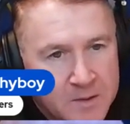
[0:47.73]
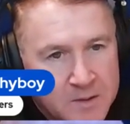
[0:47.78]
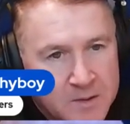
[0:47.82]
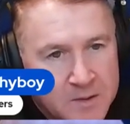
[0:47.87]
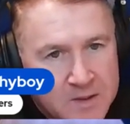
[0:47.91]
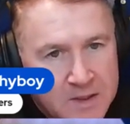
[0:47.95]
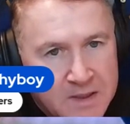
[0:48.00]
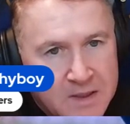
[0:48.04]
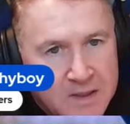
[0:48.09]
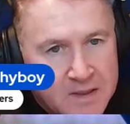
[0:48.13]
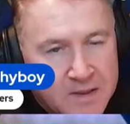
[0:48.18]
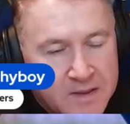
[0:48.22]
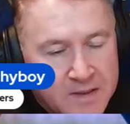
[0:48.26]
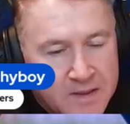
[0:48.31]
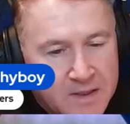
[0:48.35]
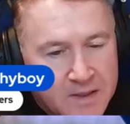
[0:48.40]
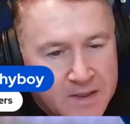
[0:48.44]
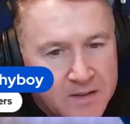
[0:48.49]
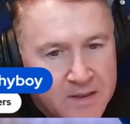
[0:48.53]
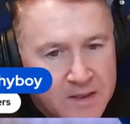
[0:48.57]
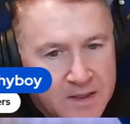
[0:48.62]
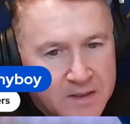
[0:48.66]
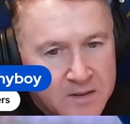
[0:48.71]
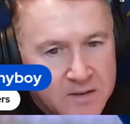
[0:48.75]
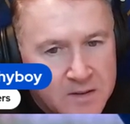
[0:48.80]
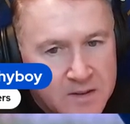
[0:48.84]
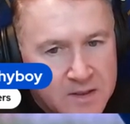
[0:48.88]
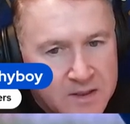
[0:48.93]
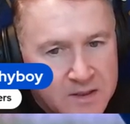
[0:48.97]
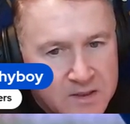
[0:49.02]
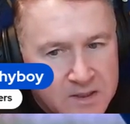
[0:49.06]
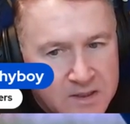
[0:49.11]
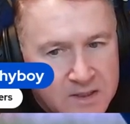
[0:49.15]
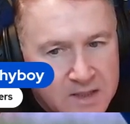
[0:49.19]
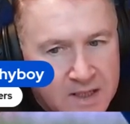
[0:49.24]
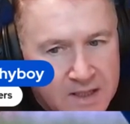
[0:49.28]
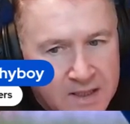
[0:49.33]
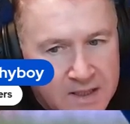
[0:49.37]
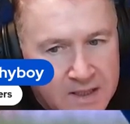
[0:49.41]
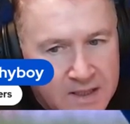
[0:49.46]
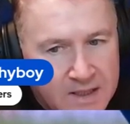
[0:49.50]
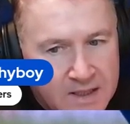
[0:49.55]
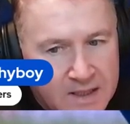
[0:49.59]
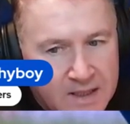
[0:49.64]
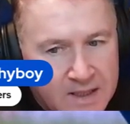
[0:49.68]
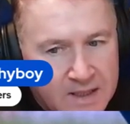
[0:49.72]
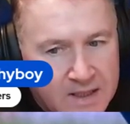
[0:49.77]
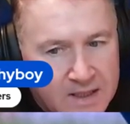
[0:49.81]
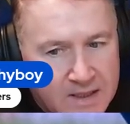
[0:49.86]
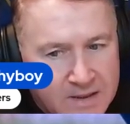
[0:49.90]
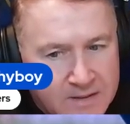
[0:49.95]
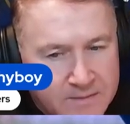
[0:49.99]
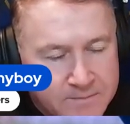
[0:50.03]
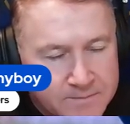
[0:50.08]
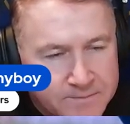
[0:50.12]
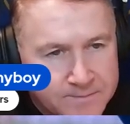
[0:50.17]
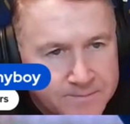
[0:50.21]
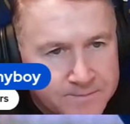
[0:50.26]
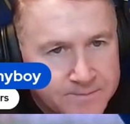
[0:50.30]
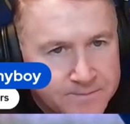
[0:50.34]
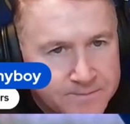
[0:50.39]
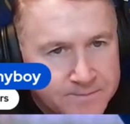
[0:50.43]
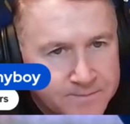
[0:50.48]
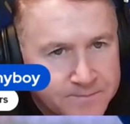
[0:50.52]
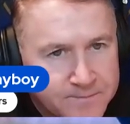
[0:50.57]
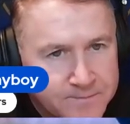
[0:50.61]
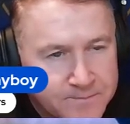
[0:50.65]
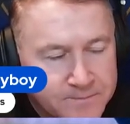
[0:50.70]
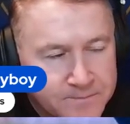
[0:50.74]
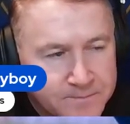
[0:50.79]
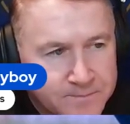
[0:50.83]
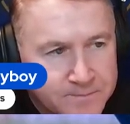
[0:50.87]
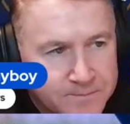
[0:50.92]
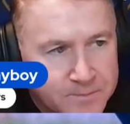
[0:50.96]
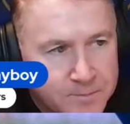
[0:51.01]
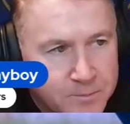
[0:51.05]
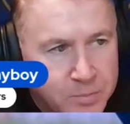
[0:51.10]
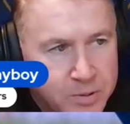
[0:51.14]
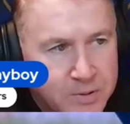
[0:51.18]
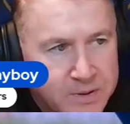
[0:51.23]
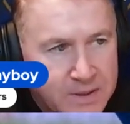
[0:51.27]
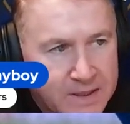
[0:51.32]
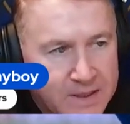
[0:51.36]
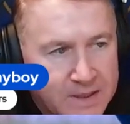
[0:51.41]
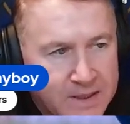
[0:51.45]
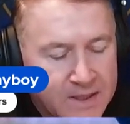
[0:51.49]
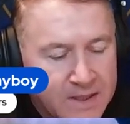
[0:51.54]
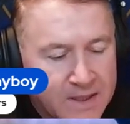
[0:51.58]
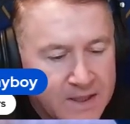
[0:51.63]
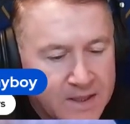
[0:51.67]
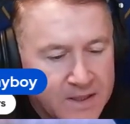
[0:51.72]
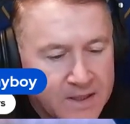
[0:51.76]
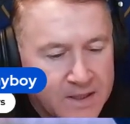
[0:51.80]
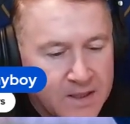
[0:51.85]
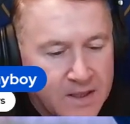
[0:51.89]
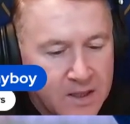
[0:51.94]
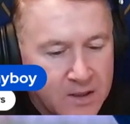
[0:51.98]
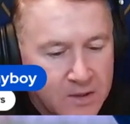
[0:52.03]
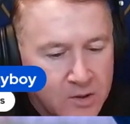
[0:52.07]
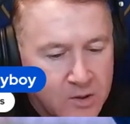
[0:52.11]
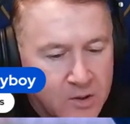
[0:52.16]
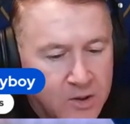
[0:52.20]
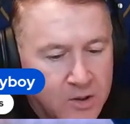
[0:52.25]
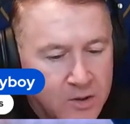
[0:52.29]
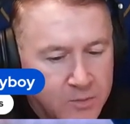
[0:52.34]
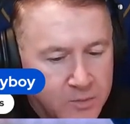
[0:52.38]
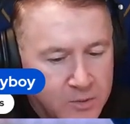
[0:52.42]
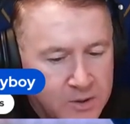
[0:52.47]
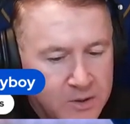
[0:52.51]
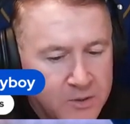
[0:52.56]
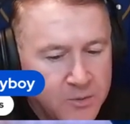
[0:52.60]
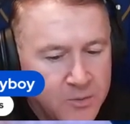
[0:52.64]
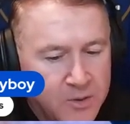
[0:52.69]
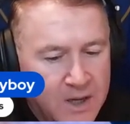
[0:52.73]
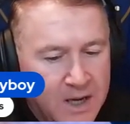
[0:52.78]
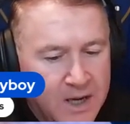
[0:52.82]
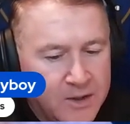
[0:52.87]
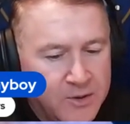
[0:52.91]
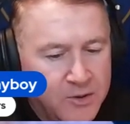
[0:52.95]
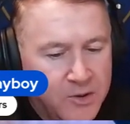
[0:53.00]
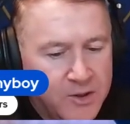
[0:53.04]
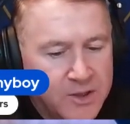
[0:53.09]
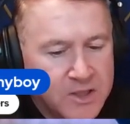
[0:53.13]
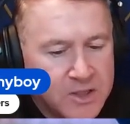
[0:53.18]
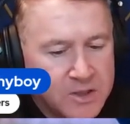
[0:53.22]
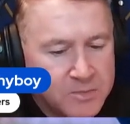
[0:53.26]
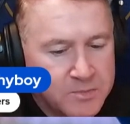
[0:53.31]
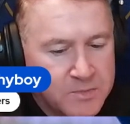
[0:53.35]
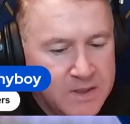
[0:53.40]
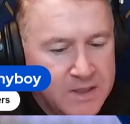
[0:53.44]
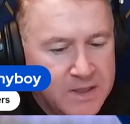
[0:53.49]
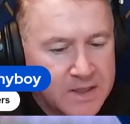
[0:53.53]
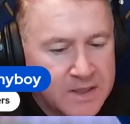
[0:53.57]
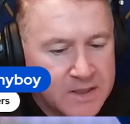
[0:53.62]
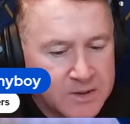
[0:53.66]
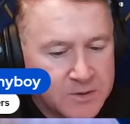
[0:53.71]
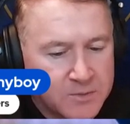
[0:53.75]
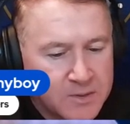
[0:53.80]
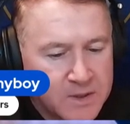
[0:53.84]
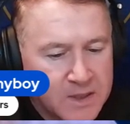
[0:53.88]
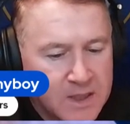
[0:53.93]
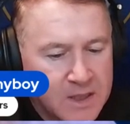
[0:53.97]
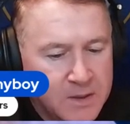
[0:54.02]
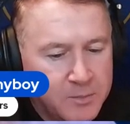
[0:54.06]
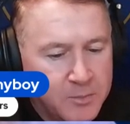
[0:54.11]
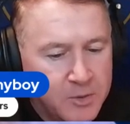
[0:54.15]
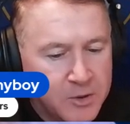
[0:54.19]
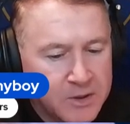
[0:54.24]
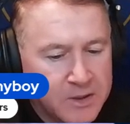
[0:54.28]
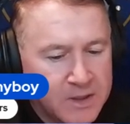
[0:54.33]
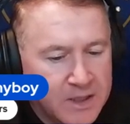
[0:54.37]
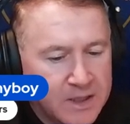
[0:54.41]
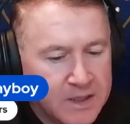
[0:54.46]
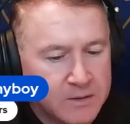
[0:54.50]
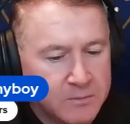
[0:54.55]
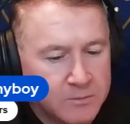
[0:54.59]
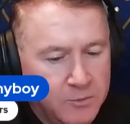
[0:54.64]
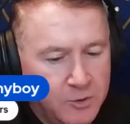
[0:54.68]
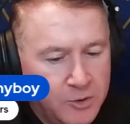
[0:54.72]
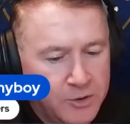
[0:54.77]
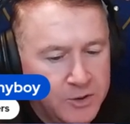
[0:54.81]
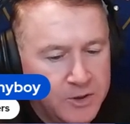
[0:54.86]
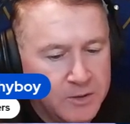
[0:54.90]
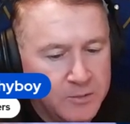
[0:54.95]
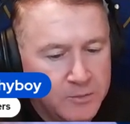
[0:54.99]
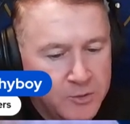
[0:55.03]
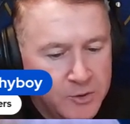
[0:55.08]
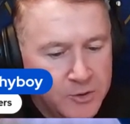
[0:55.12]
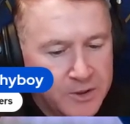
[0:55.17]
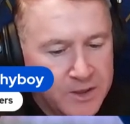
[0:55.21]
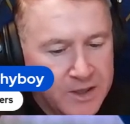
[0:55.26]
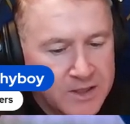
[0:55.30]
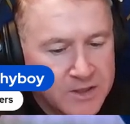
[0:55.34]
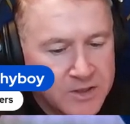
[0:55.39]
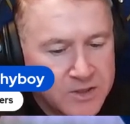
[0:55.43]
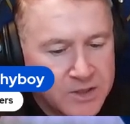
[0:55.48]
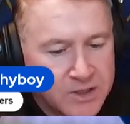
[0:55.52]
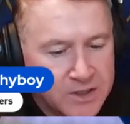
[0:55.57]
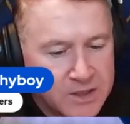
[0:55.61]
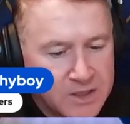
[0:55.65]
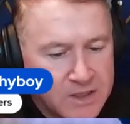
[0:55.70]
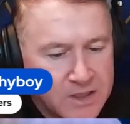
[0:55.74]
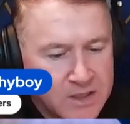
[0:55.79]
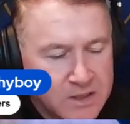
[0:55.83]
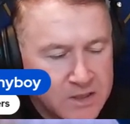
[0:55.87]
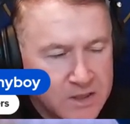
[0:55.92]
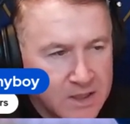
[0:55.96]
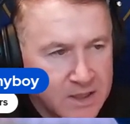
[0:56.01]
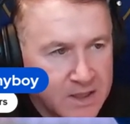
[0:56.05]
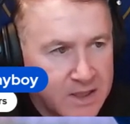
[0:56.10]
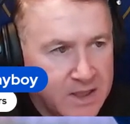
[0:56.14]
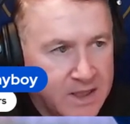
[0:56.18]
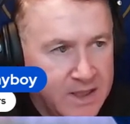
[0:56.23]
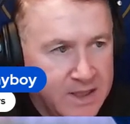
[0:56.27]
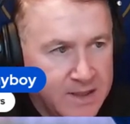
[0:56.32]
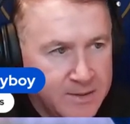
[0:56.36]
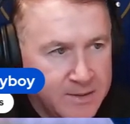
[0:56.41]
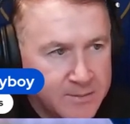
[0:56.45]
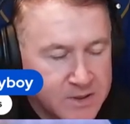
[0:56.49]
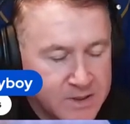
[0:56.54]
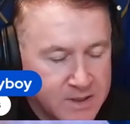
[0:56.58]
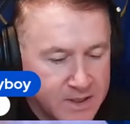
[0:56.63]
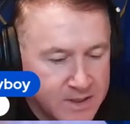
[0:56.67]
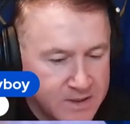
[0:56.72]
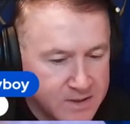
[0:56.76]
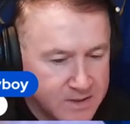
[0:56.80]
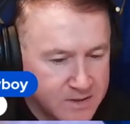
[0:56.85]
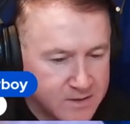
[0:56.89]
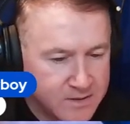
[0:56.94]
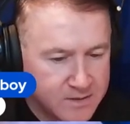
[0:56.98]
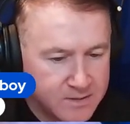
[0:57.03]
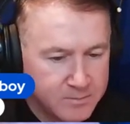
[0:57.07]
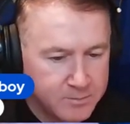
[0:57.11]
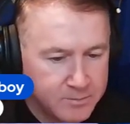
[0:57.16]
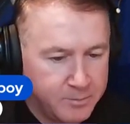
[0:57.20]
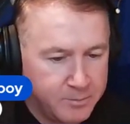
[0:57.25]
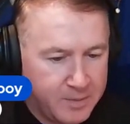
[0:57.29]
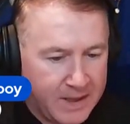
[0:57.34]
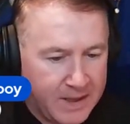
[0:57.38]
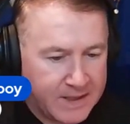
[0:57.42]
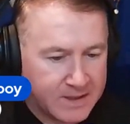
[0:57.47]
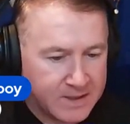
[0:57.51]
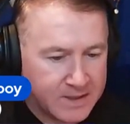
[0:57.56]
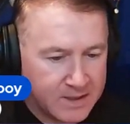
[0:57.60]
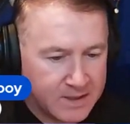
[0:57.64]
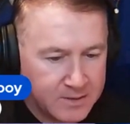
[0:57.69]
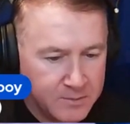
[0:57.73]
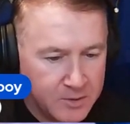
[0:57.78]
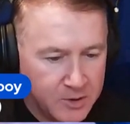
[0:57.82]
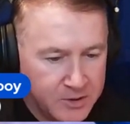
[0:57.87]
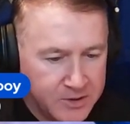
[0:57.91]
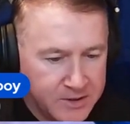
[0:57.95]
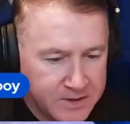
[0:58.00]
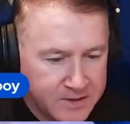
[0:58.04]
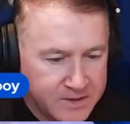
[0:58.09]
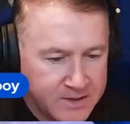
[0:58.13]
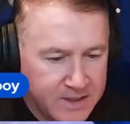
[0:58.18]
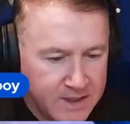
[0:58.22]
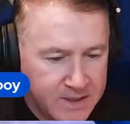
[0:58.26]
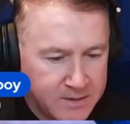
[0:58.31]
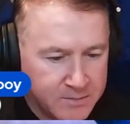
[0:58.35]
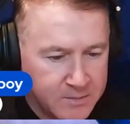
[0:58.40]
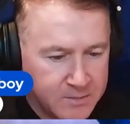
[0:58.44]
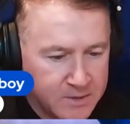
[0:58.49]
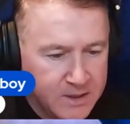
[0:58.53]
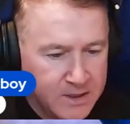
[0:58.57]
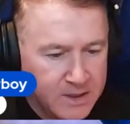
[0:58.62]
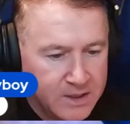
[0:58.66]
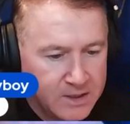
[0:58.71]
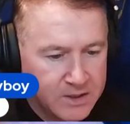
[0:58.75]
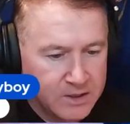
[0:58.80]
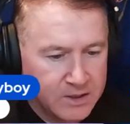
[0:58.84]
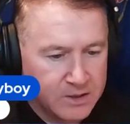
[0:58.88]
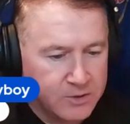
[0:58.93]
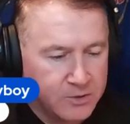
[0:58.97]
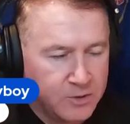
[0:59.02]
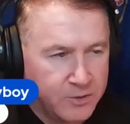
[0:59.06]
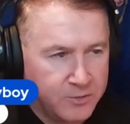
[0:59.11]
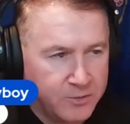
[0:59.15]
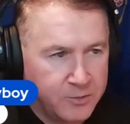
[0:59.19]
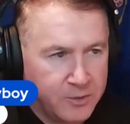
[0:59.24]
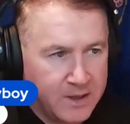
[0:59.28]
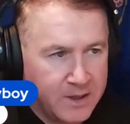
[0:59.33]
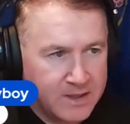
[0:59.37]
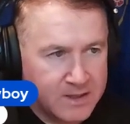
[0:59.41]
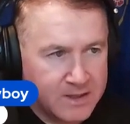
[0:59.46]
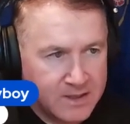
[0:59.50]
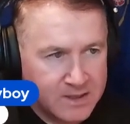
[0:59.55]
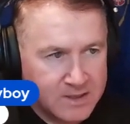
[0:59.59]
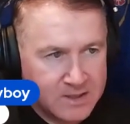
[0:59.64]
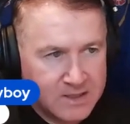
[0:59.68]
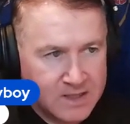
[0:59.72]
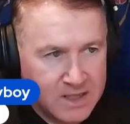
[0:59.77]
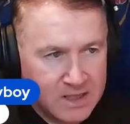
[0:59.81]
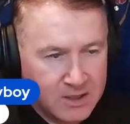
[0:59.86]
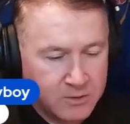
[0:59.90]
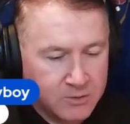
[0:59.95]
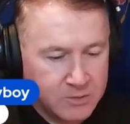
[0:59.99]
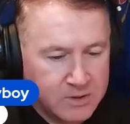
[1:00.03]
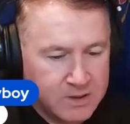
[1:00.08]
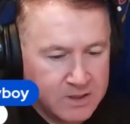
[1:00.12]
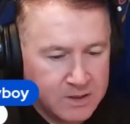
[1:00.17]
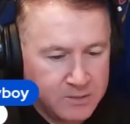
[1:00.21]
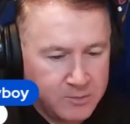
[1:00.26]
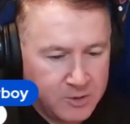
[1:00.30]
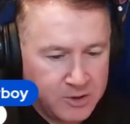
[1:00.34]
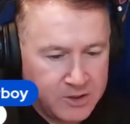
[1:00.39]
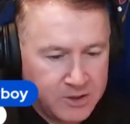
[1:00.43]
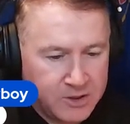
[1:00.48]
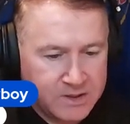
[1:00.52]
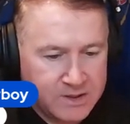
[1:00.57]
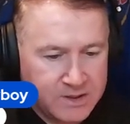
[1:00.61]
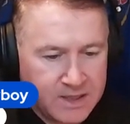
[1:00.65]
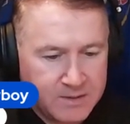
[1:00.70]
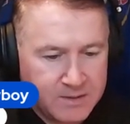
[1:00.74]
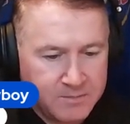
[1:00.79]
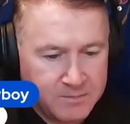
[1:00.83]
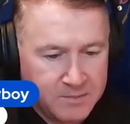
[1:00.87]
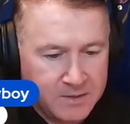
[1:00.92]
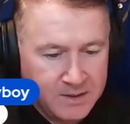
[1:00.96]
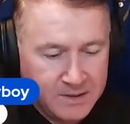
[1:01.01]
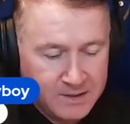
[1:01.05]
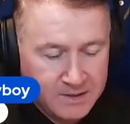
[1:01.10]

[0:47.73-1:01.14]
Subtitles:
See, they're starting to get playing together a lot. What annoys me is we keep on getting more and more injuries that keeps us bedlam all the time. You know, if we had a settled team all the time,